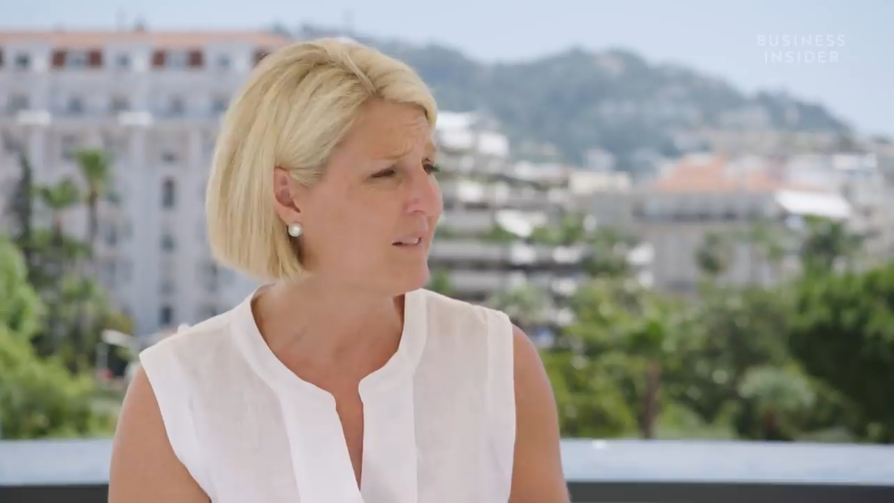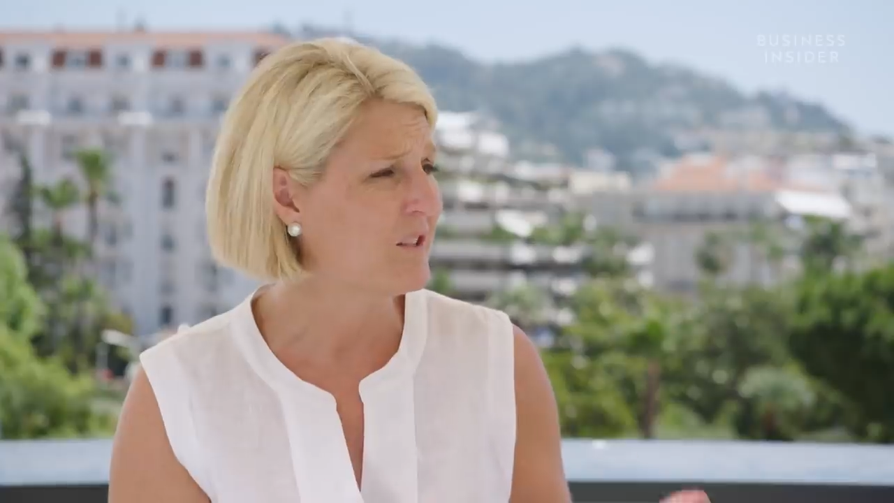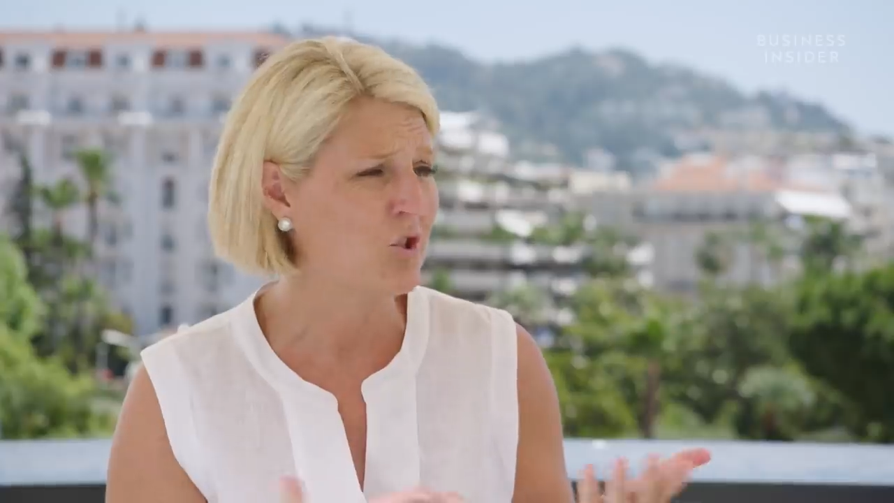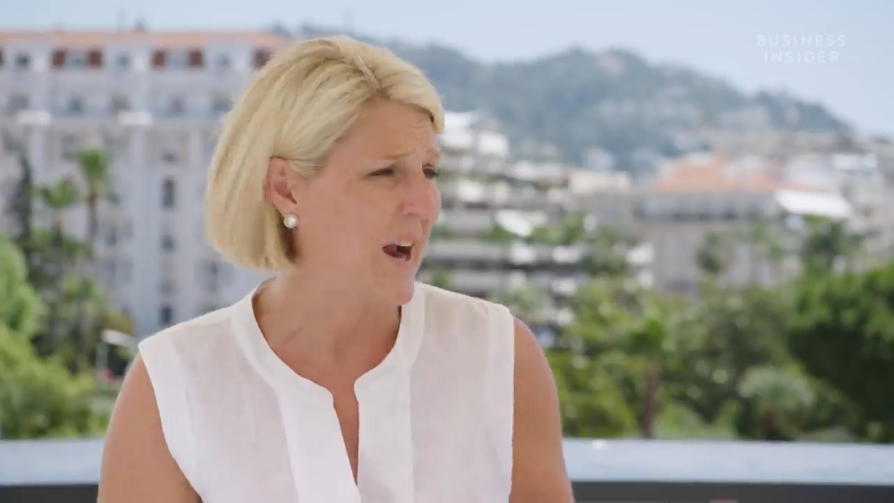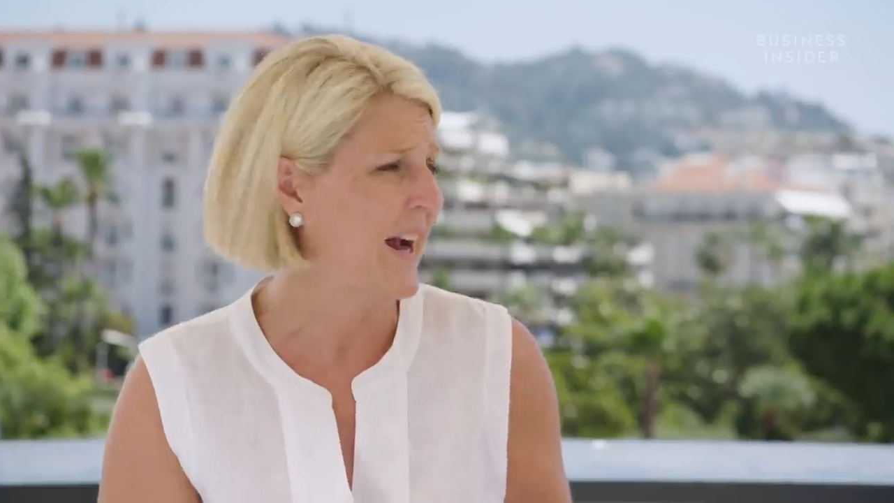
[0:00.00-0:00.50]

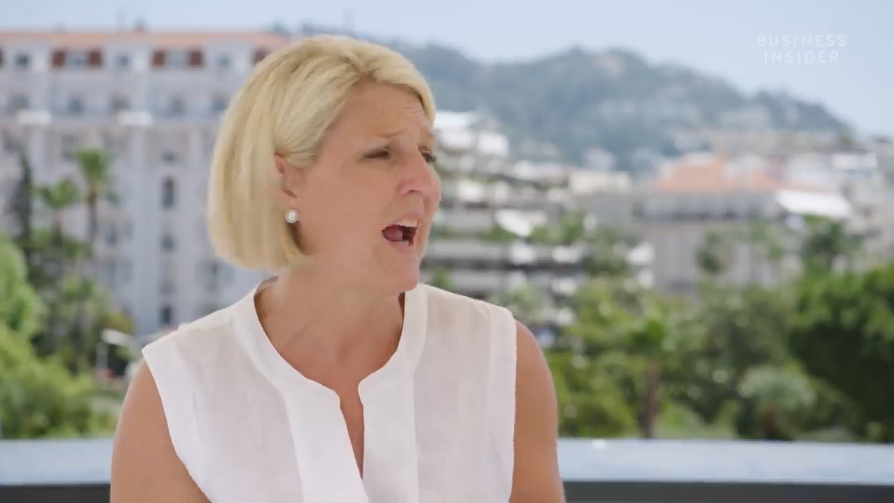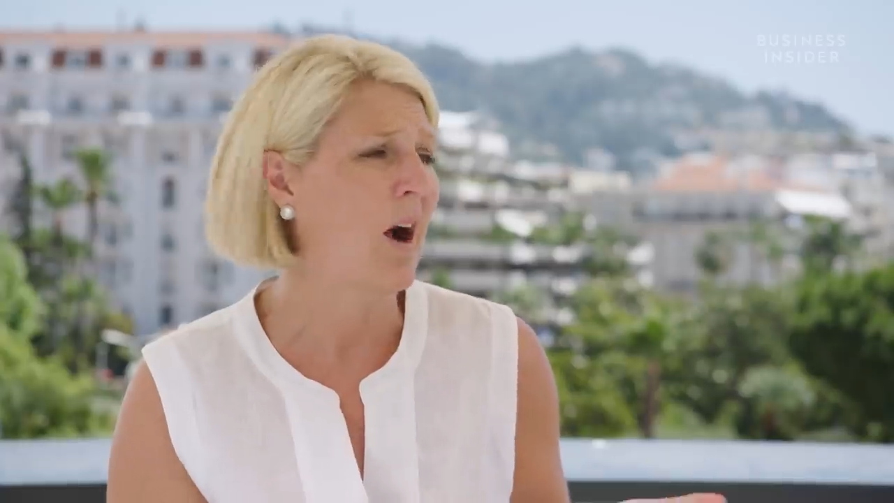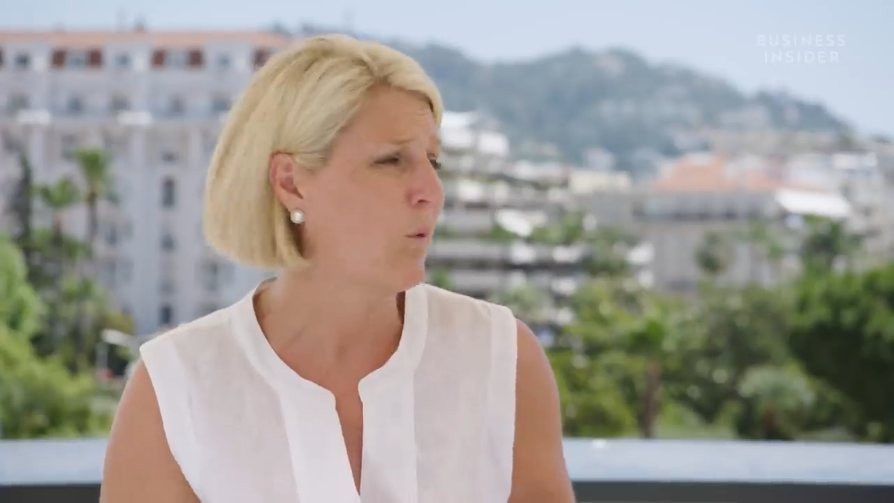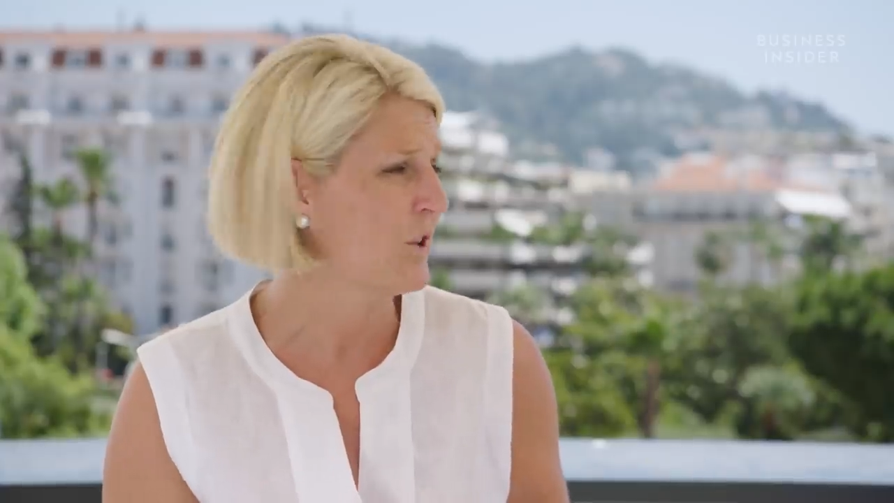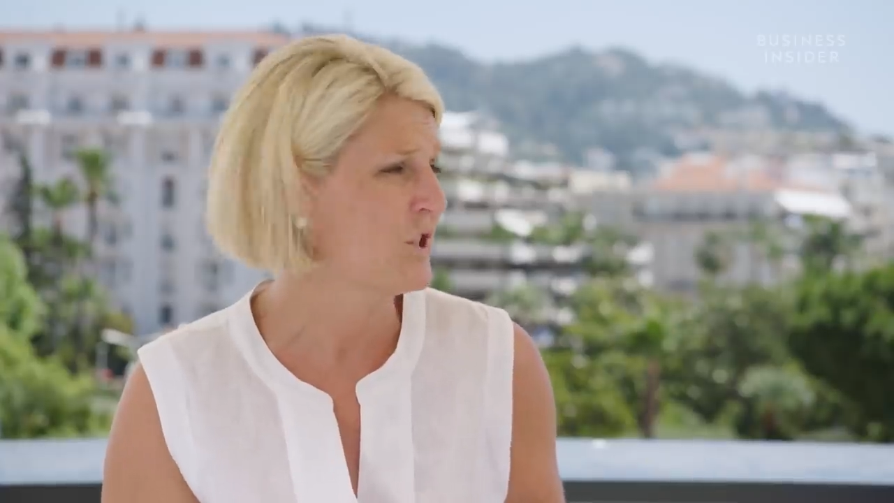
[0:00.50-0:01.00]
to track
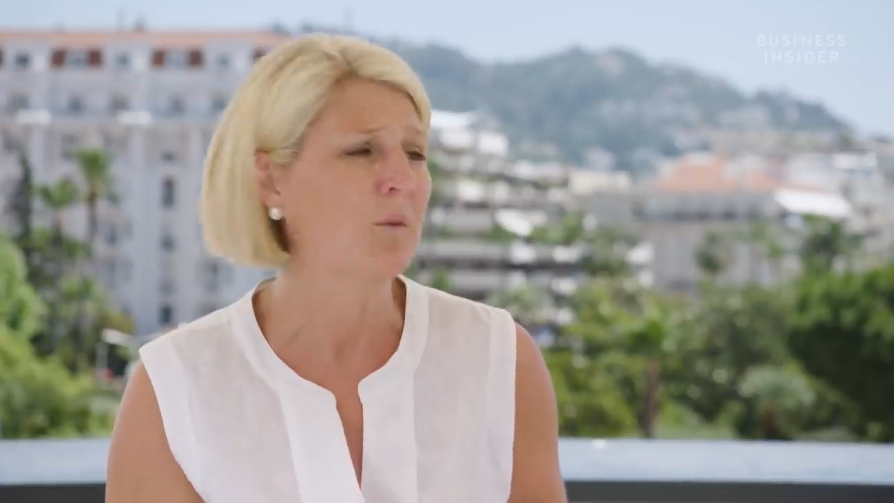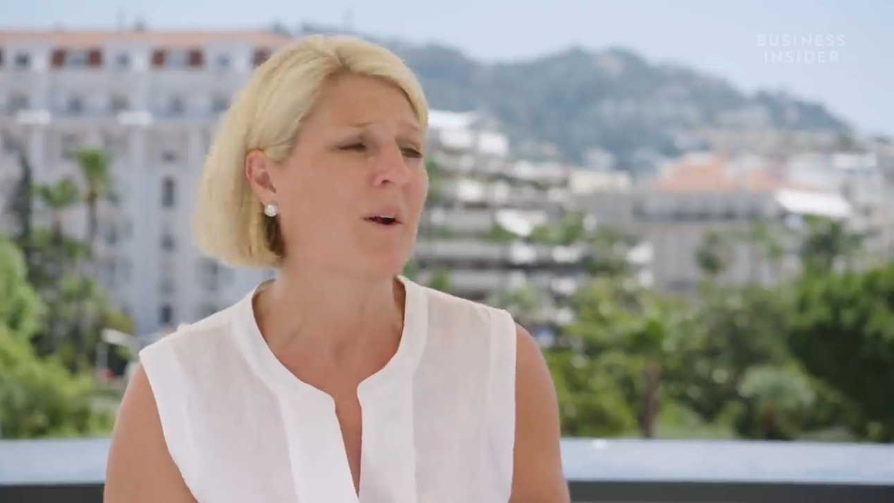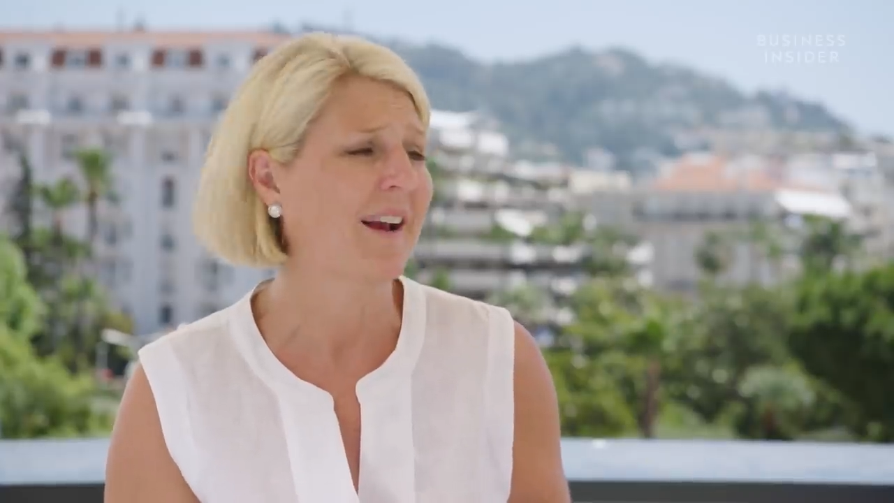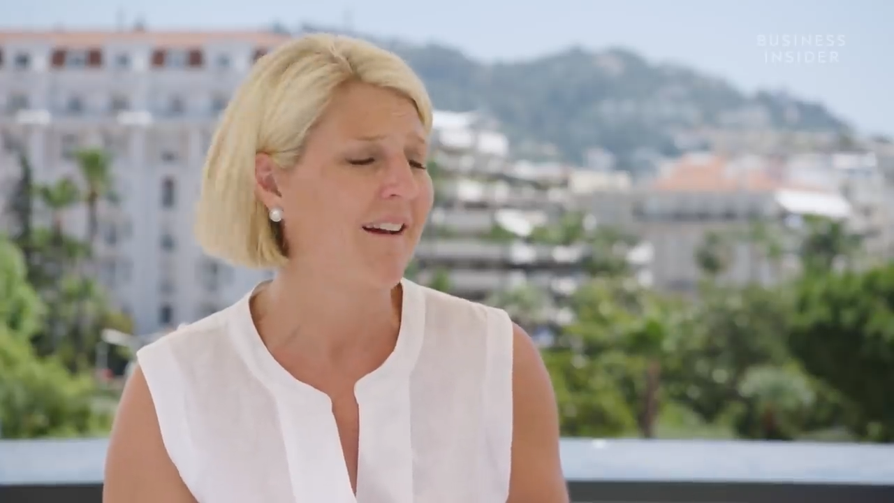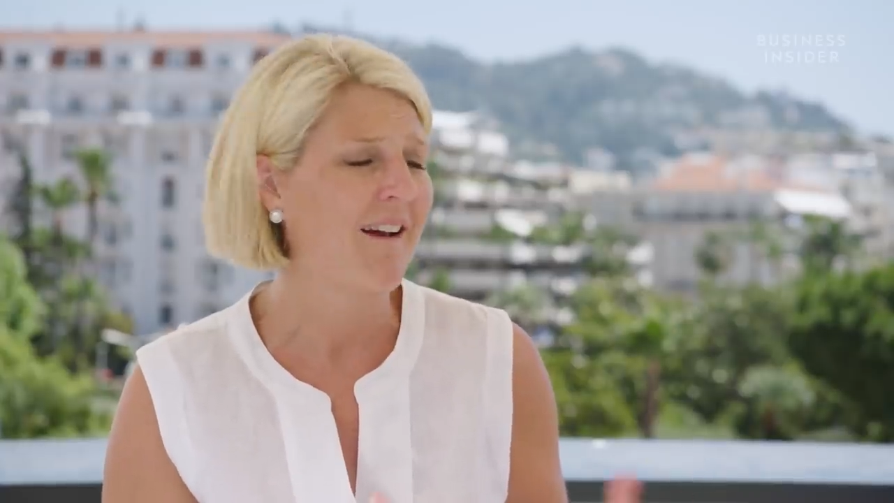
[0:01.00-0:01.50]
how we're doing,